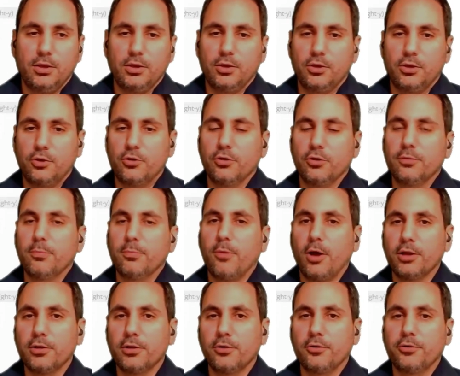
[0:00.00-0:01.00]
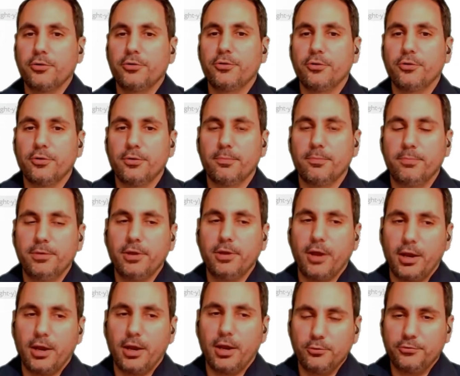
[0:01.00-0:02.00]
could monitor your
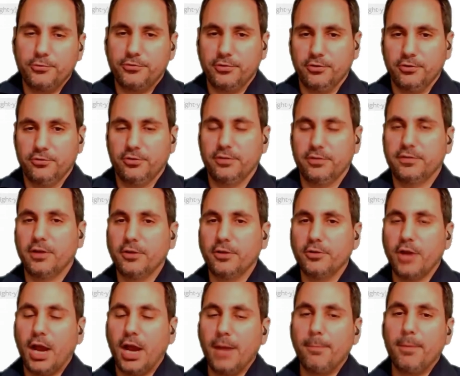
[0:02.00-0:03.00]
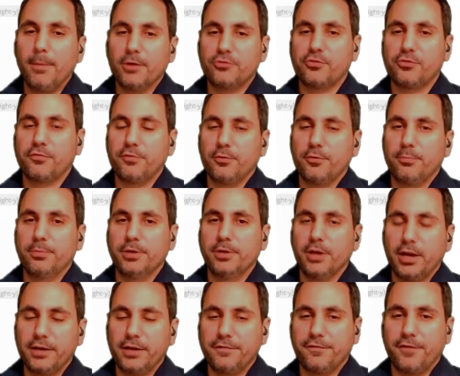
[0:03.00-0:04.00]
BI usage and tell you how much of your
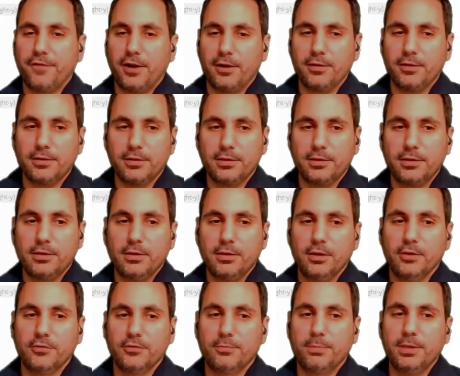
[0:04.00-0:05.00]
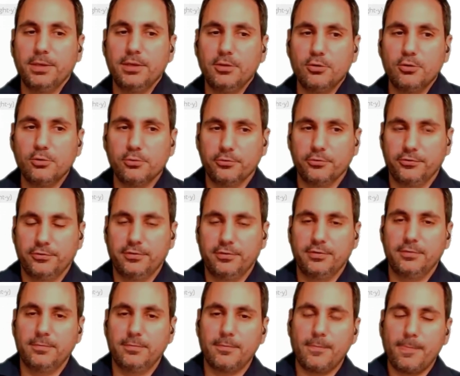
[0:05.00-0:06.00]
BI file is being used.
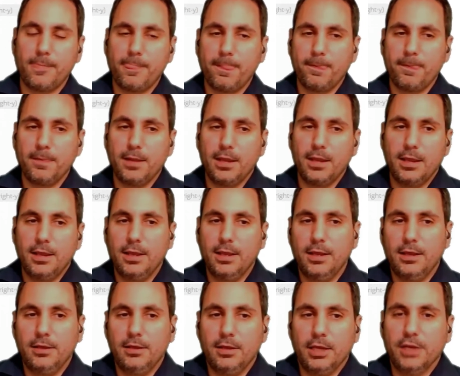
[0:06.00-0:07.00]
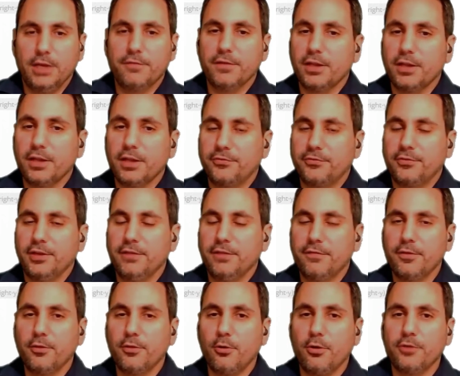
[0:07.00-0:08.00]
Even
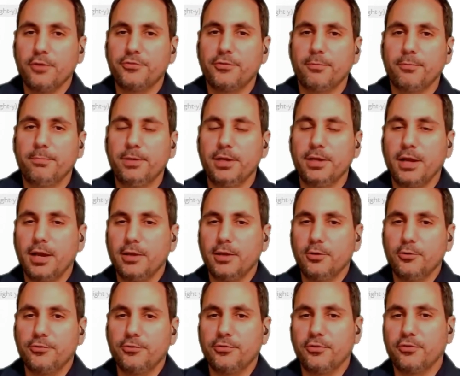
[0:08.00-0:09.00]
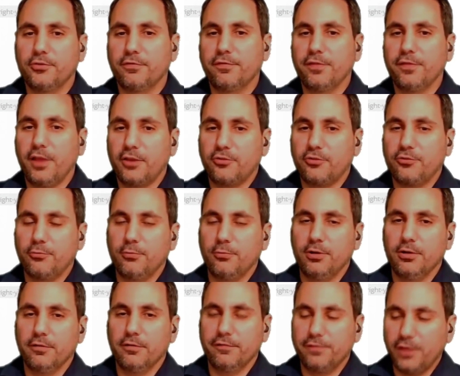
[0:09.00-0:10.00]
though your BI usage
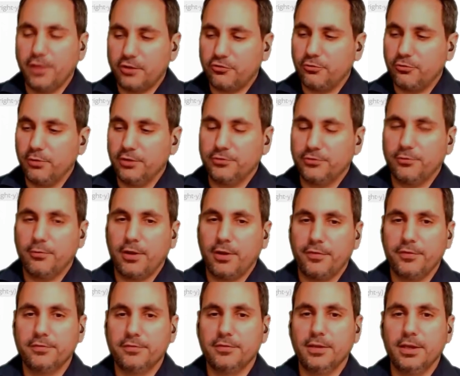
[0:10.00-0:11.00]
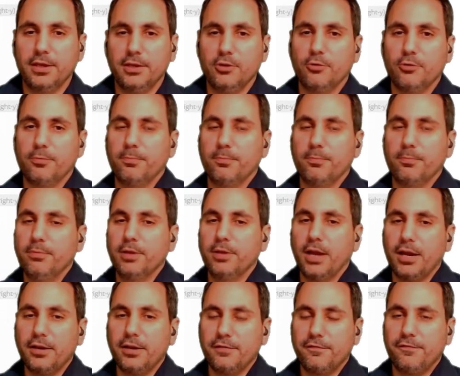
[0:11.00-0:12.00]
fluctuates throughout the day, your
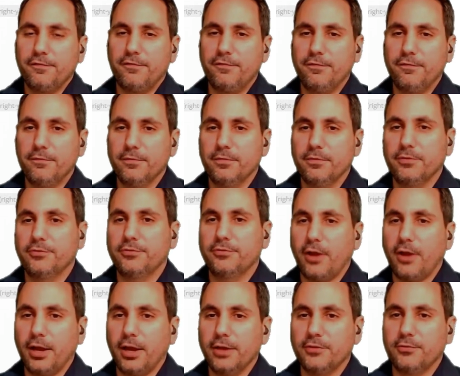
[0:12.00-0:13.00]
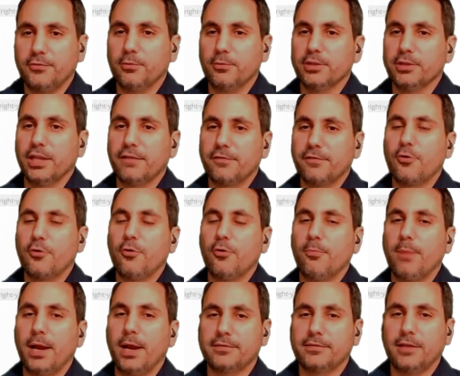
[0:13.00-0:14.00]
BI size will never go
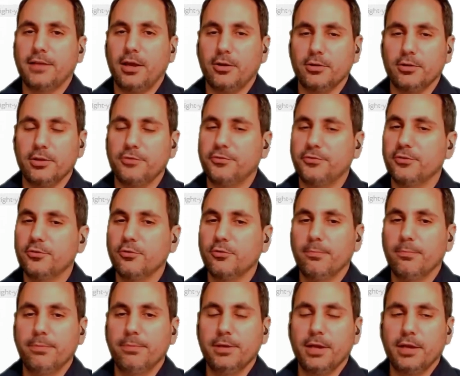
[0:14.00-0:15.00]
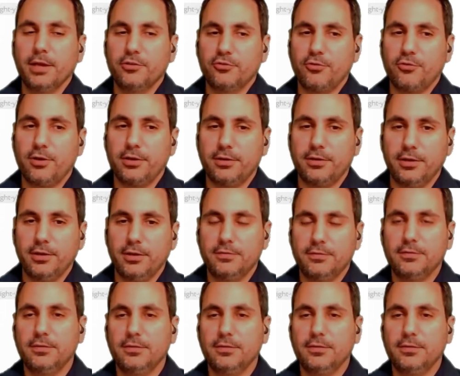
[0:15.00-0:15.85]
back down unless you do a BI truncate.